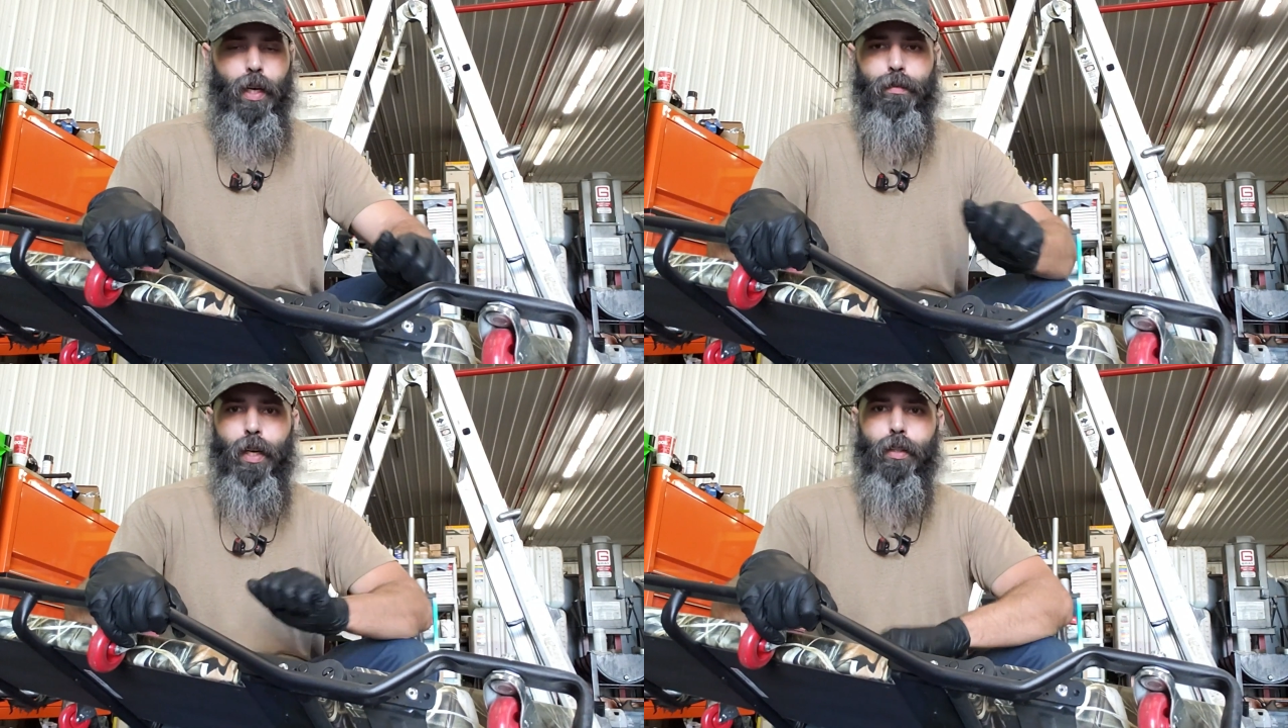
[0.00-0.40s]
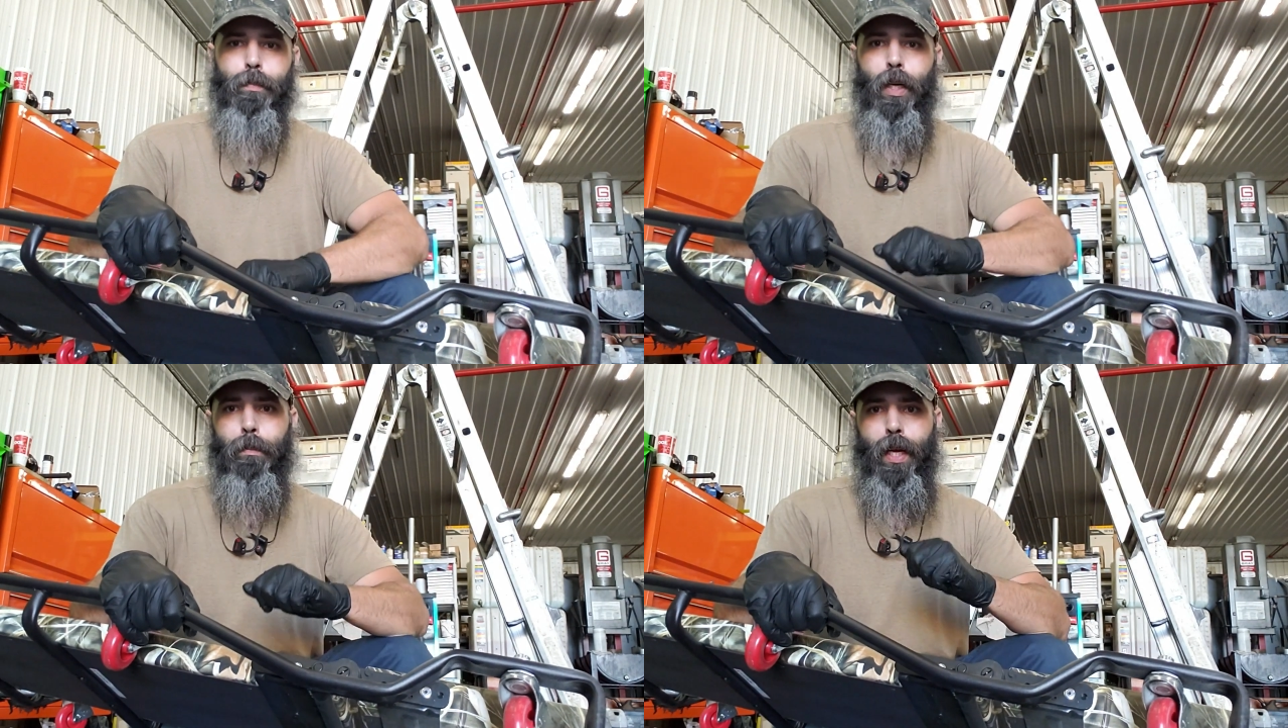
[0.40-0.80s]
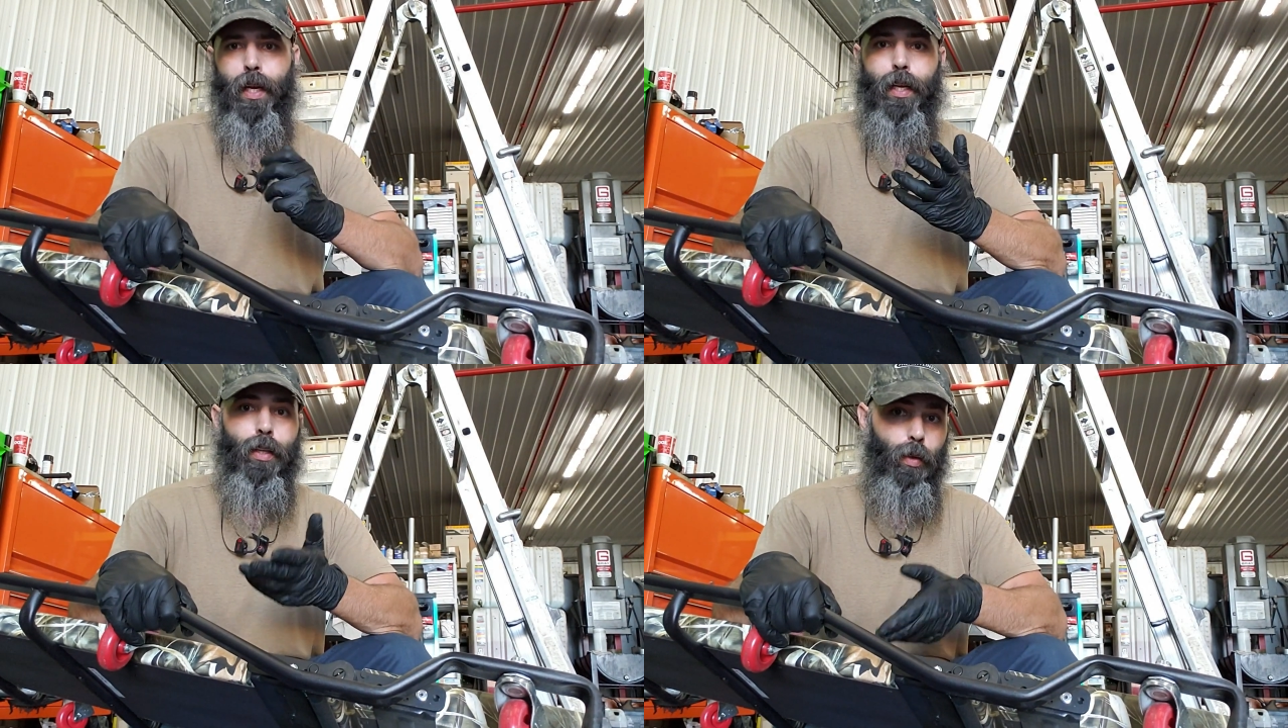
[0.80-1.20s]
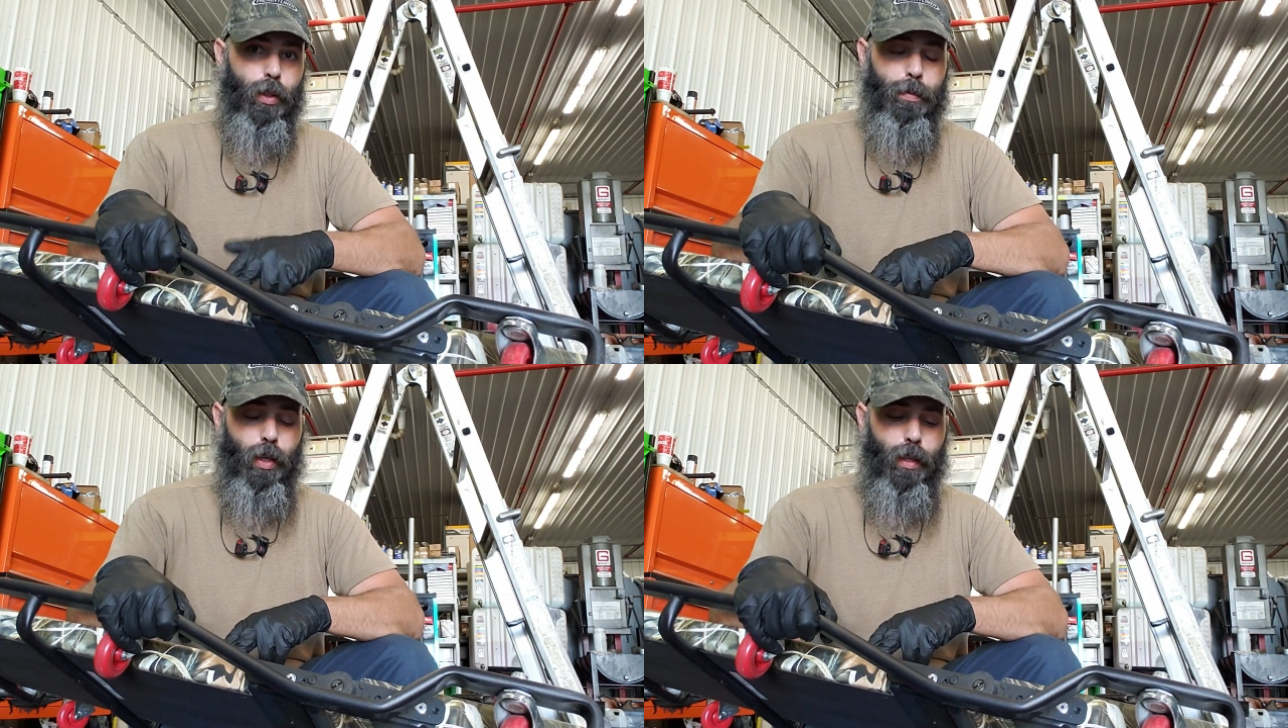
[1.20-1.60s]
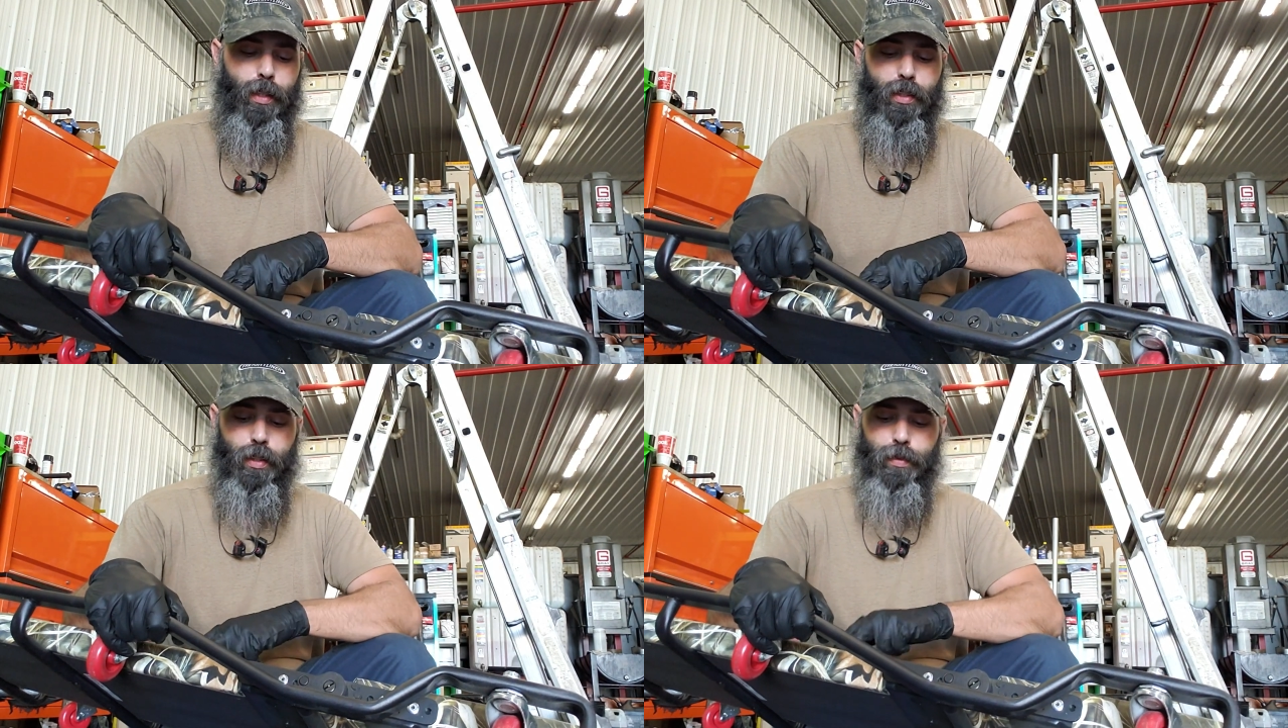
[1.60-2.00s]
I've got a spare pad I could always put on
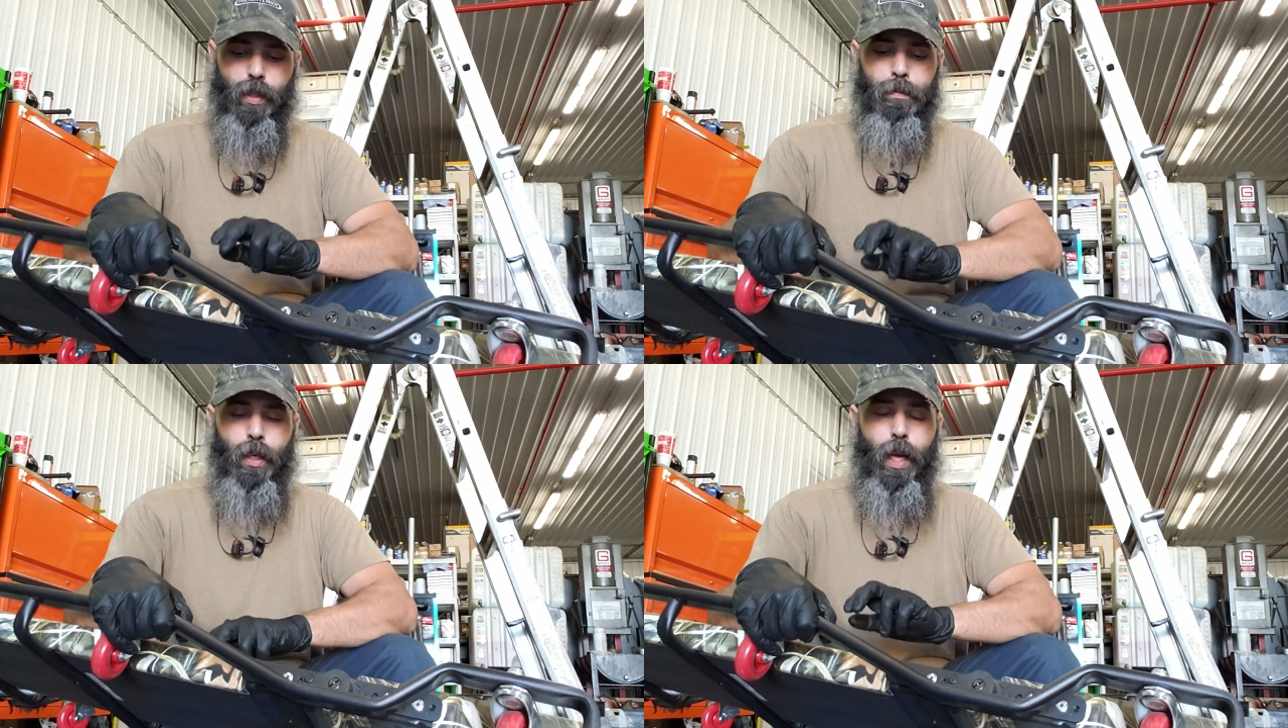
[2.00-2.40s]
this if something